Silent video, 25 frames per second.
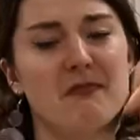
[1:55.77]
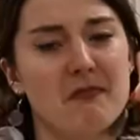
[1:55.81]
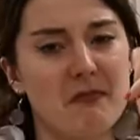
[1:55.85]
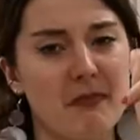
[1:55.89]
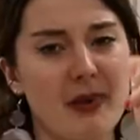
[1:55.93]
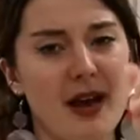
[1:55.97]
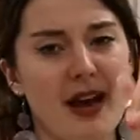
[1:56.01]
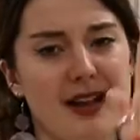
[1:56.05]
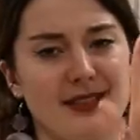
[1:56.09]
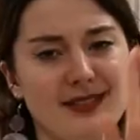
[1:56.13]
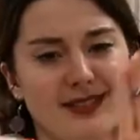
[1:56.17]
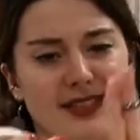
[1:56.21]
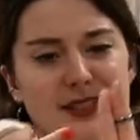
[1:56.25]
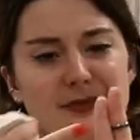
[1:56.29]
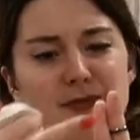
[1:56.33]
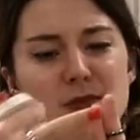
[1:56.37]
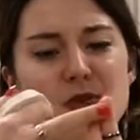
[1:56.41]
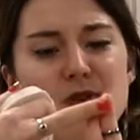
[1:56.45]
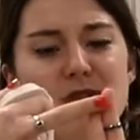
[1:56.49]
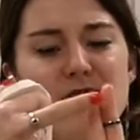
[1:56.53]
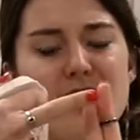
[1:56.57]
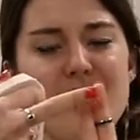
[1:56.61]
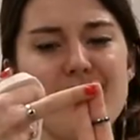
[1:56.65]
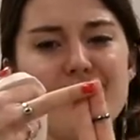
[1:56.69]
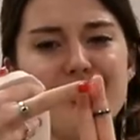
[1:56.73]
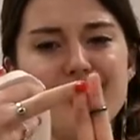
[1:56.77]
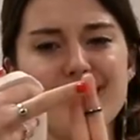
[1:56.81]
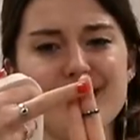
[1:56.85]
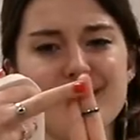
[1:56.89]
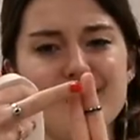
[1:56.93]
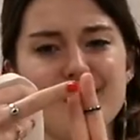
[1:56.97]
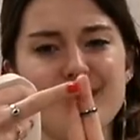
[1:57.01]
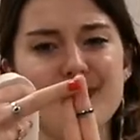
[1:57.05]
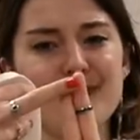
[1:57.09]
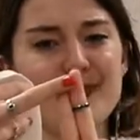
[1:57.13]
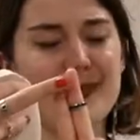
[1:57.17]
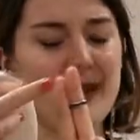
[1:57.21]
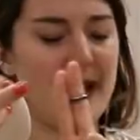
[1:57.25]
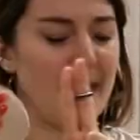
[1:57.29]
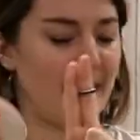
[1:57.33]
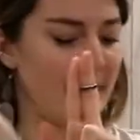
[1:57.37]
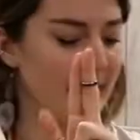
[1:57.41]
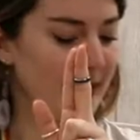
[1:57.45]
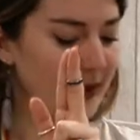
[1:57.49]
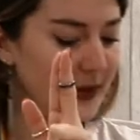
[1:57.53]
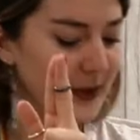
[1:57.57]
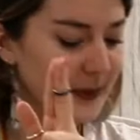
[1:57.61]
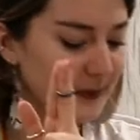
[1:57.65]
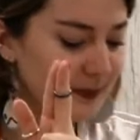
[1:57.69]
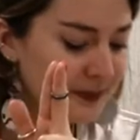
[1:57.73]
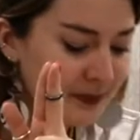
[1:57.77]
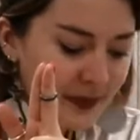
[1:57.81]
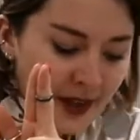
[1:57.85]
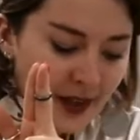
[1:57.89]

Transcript: Pads is more like that part.